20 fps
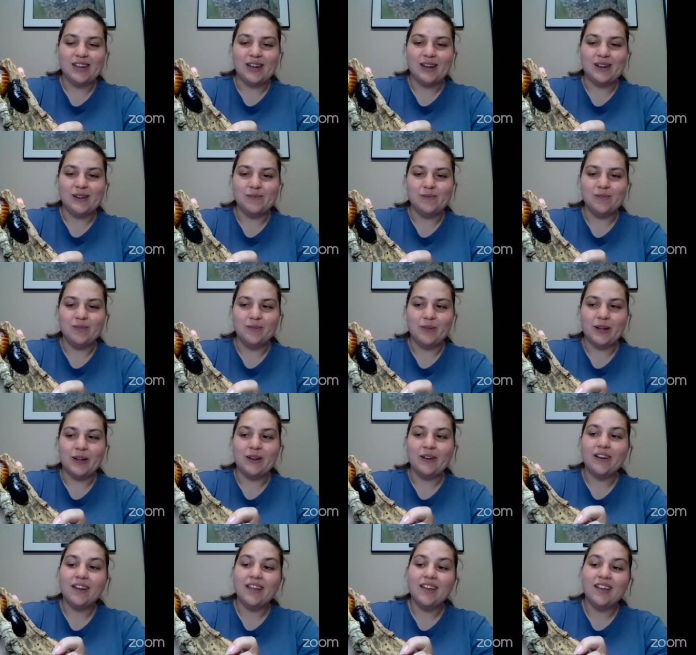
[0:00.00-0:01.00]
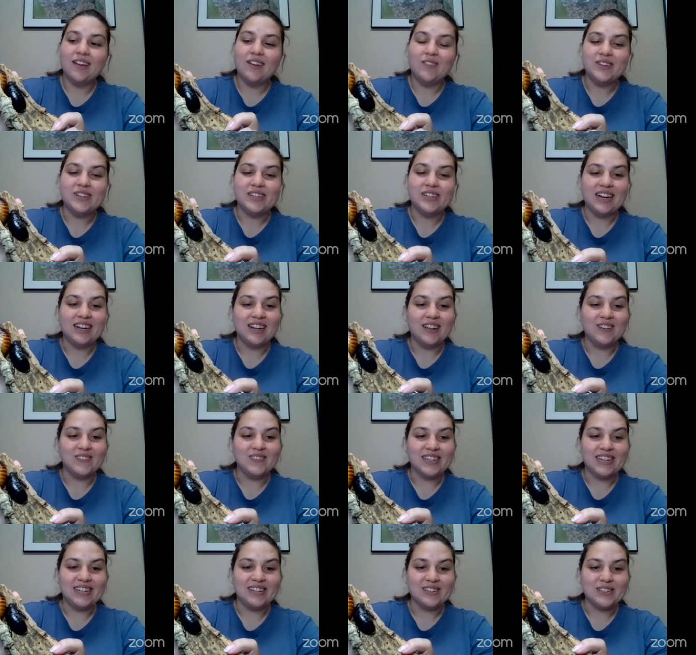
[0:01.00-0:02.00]
Um, but well, I'd love
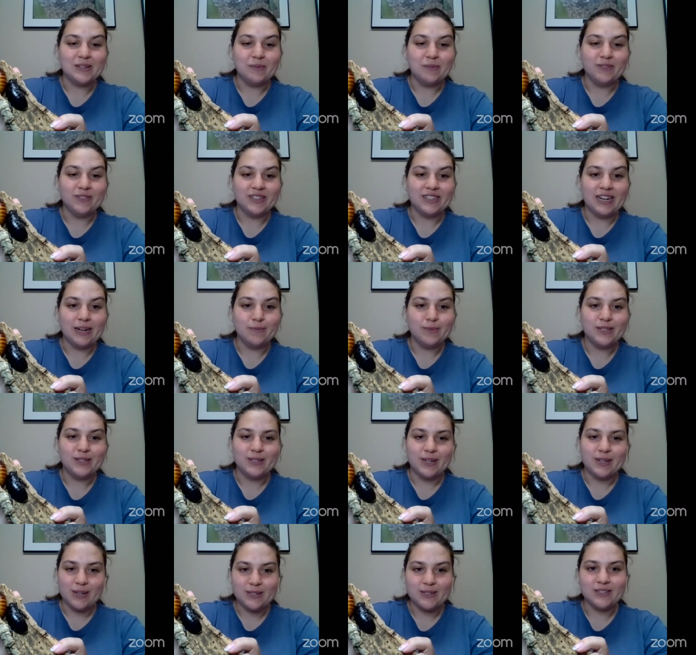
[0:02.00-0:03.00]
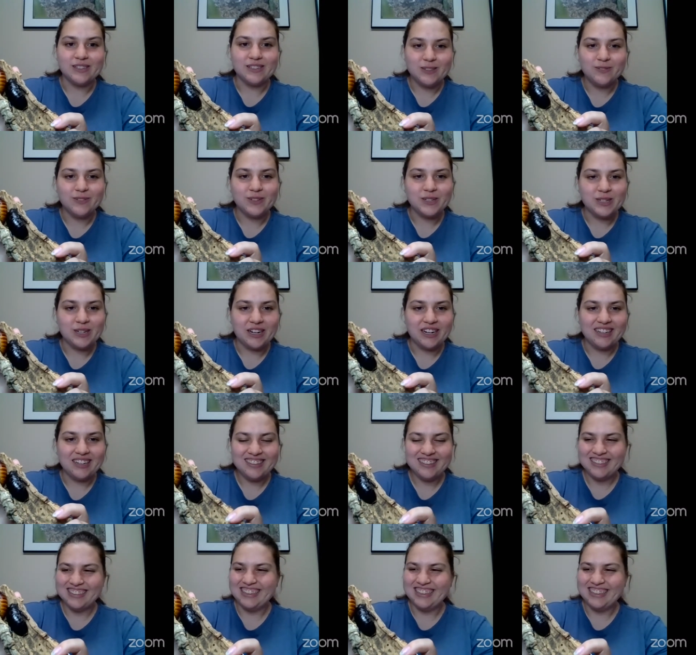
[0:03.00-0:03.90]
to hear some of your name suggestions for sure.